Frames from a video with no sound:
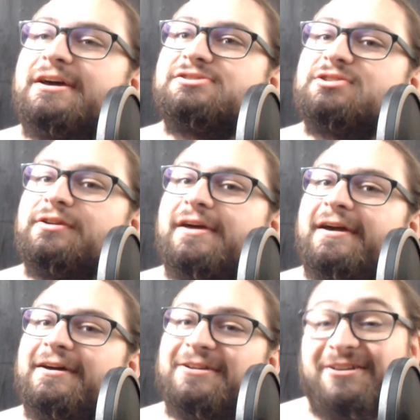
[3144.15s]
so they
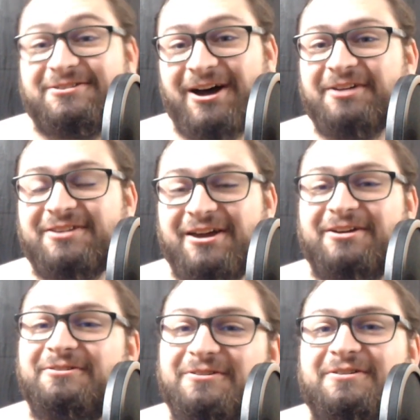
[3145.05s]
thought
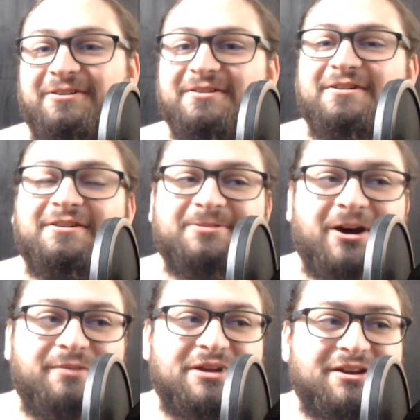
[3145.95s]

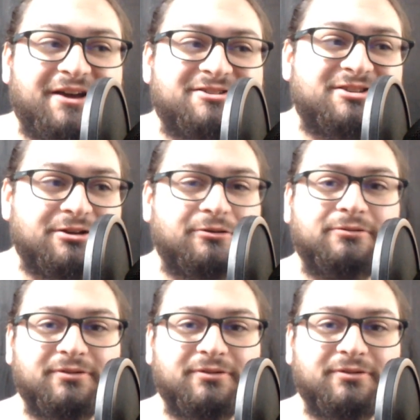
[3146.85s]
it'd be nice to